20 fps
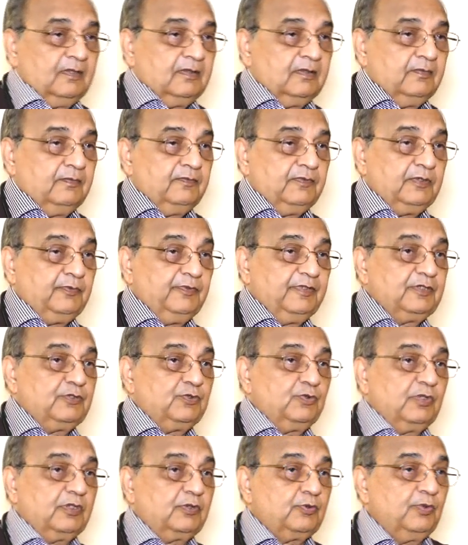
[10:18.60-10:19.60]
with which
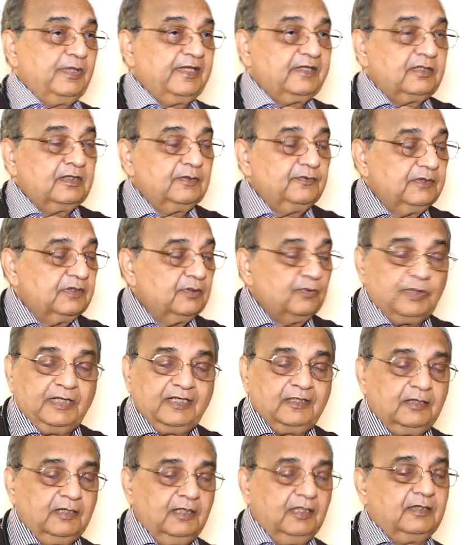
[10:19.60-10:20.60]
you are connecting with the
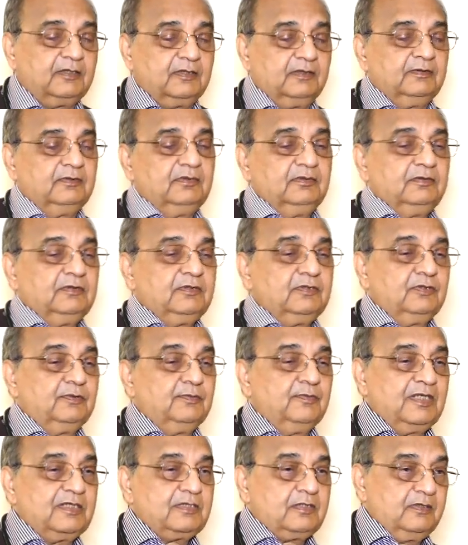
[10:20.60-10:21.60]
ventilator, you
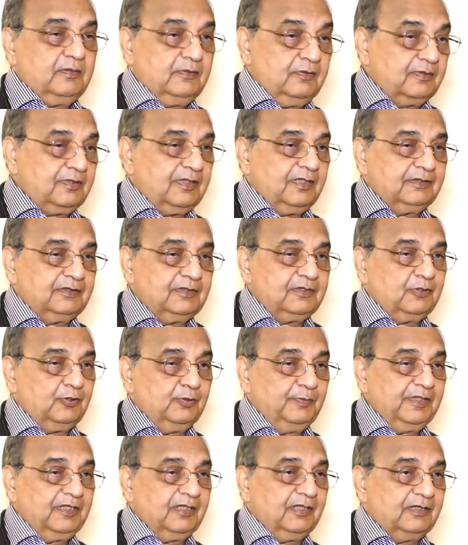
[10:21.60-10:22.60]
must look at the
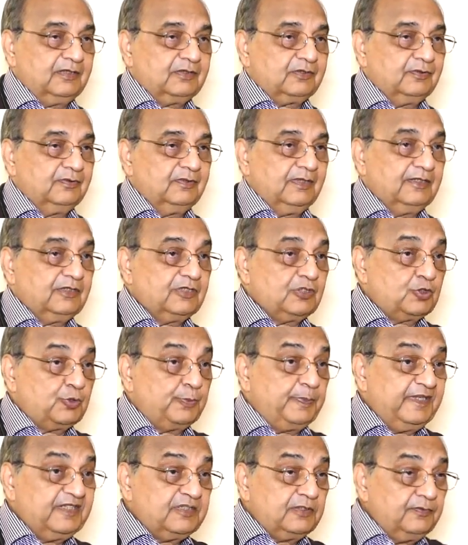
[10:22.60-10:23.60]
tubing also and the
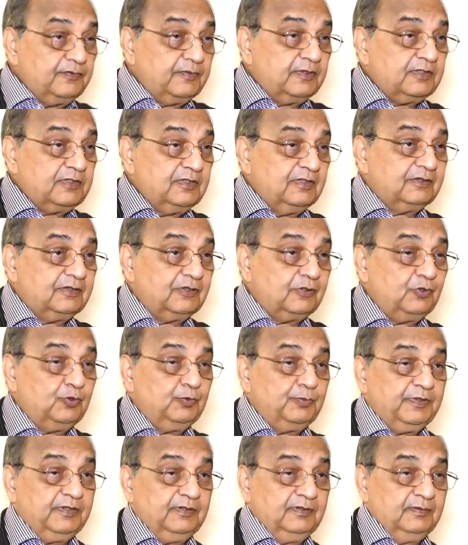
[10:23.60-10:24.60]
specification of the
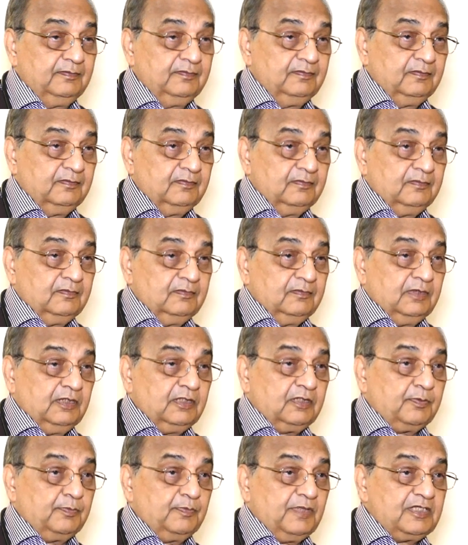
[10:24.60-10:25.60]
tubing.
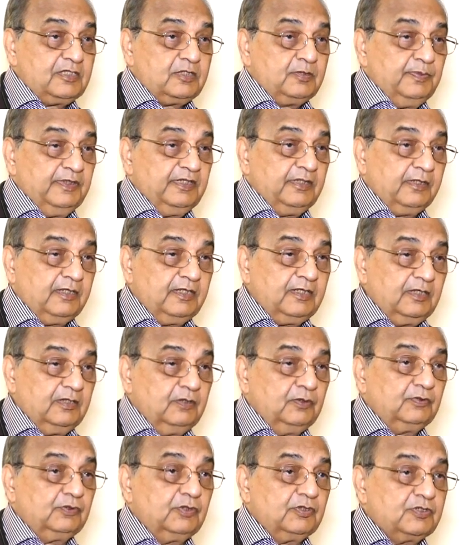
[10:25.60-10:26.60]
It must be written
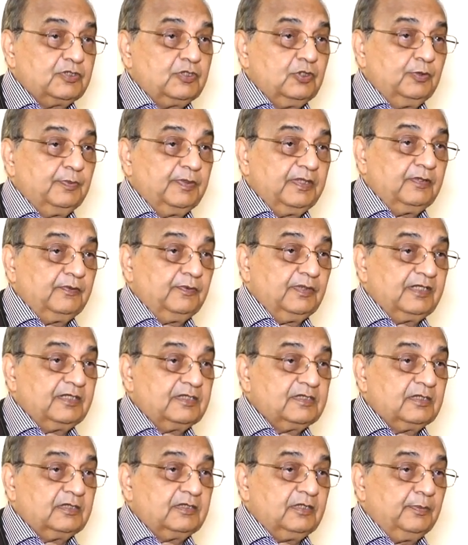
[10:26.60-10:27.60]
on those tubing what
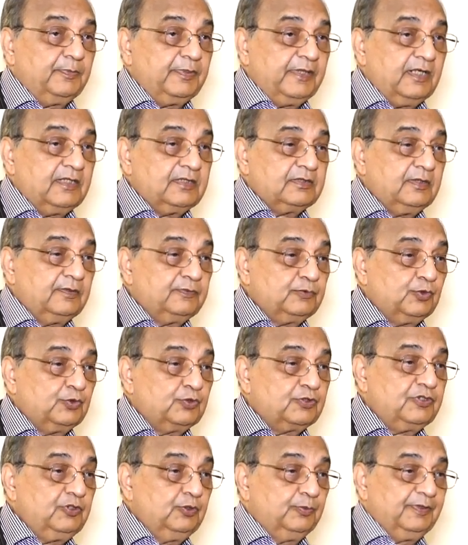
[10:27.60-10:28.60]
is the compliance of
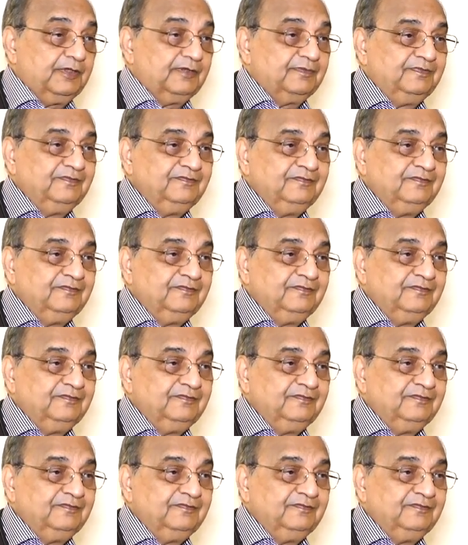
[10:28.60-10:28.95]
those tubing.